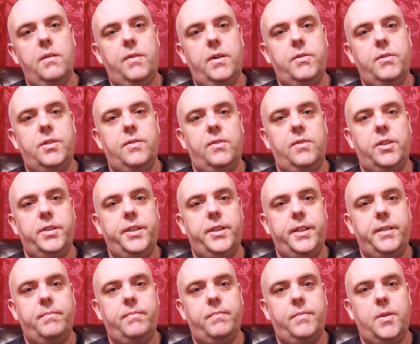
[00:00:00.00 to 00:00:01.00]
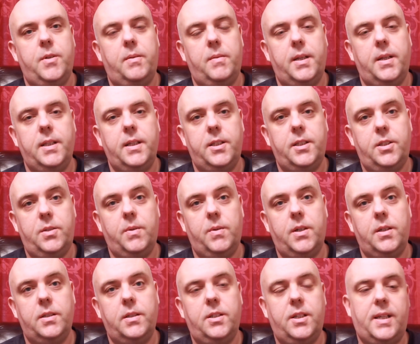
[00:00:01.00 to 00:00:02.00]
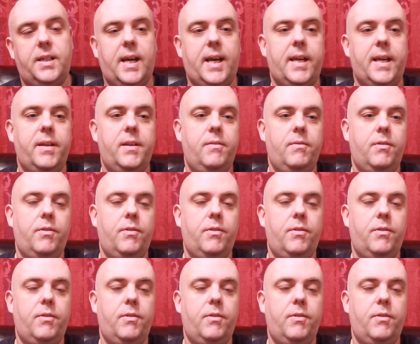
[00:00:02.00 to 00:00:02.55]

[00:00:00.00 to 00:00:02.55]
of London, and this one today